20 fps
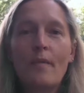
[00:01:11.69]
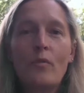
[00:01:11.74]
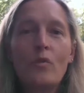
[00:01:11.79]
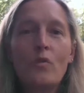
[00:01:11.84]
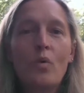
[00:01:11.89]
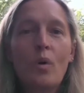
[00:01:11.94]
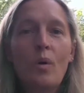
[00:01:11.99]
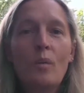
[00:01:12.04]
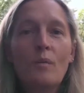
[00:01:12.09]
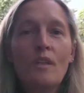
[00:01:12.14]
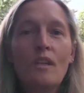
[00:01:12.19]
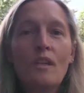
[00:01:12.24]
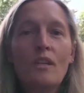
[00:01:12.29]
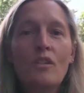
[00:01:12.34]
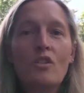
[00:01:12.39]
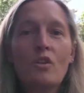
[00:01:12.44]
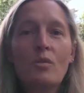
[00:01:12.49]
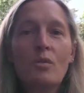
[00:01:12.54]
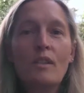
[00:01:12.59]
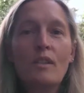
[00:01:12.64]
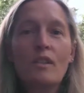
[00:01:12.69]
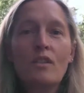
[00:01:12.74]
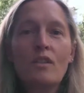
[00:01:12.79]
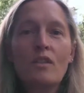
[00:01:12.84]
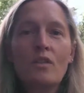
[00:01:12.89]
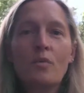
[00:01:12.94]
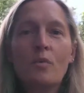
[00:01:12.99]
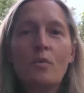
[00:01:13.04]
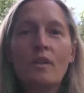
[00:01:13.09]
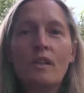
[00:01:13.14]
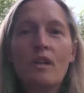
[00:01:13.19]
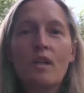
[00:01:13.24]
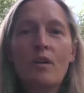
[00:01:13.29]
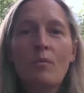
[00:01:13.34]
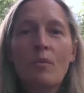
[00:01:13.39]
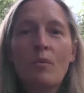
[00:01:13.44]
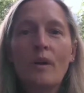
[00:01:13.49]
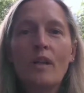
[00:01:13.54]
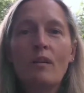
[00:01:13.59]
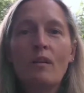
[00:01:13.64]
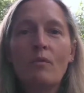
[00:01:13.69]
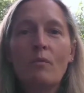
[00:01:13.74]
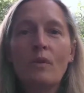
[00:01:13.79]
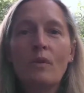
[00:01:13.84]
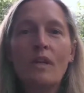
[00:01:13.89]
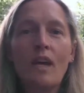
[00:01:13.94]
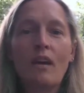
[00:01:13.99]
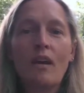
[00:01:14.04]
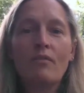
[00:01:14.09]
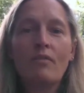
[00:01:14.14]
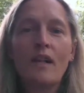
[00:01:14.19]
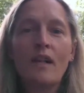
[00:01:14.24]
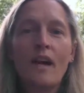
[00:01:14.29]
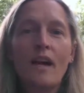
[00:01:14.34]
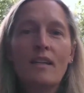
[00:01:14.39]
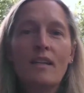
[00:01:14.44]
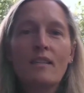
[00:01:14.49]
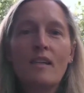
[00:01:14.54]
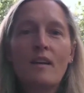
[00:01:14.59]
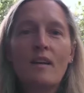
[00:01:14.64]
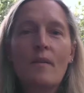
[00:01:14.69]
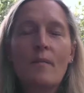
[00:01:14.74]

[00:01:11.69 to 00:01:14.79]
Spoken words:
Normally during the school year when we have class,